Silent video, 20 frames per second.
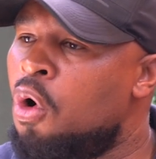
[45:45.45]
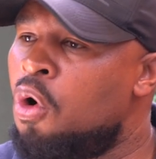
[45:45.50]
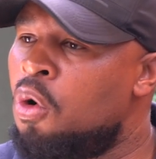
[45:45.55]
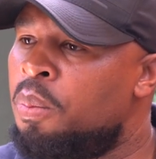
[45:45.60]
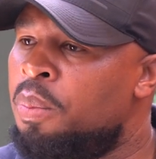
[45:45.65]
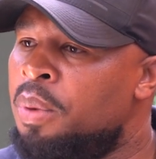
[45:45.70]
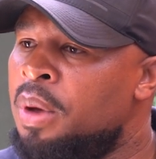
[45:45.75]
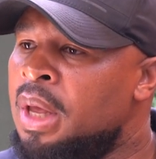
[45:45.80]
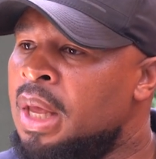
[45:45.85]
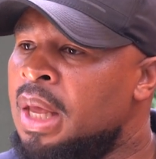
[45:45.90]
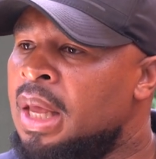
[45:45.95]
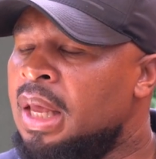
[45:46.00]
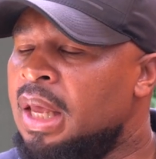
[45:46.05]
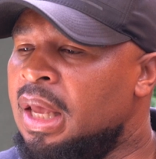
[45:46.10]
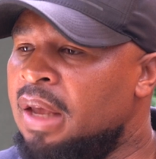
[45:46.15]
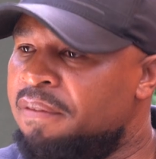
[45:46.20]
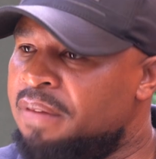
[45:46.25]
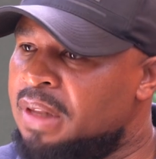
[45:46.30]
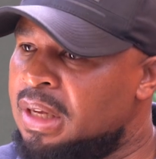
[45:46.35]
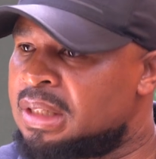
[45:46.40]
cope
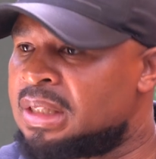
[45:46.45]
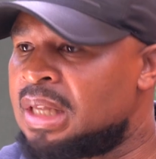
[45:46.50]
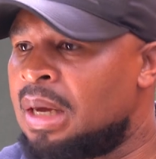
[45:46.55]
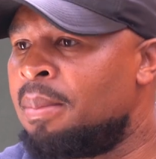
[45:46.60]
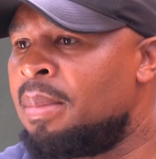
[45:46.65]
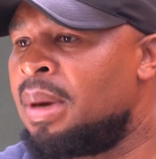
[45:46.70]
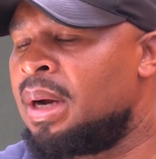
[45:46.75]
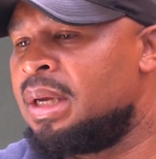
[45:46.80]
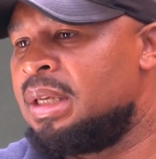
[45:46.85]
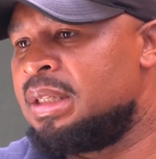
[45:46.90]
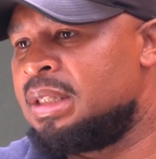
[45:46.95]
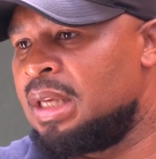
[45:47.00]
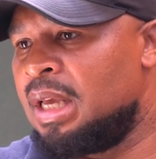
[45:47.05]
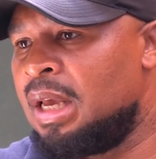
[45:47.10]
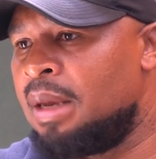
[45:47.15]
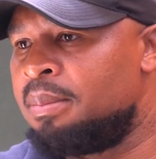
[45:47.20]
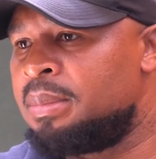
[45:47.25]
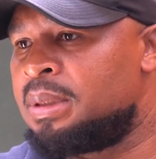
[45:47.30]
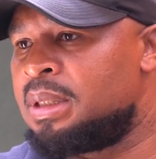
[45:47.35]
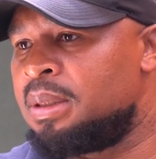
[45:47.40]
if the stomach is
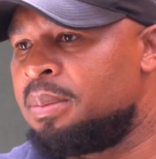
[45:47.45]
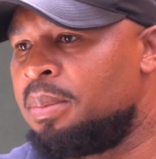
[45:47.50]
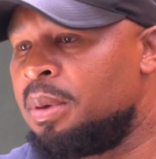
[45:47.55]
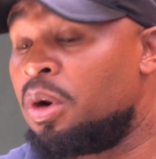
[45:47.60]
empty?